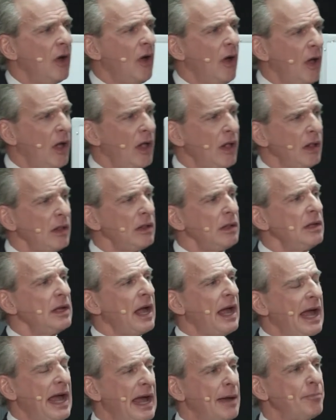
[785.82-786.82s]
all
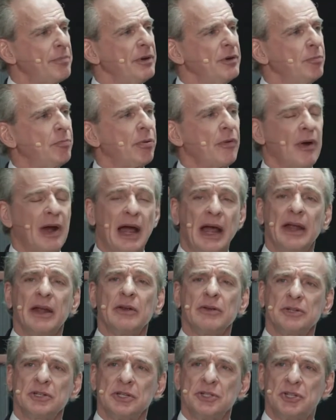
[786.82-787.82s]
happened
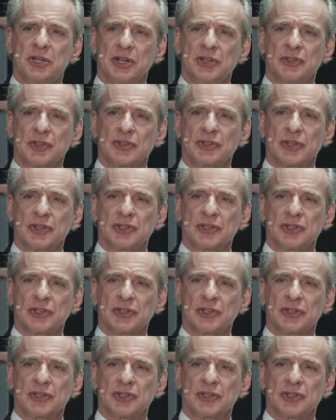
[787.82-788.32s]
prior to Jesus'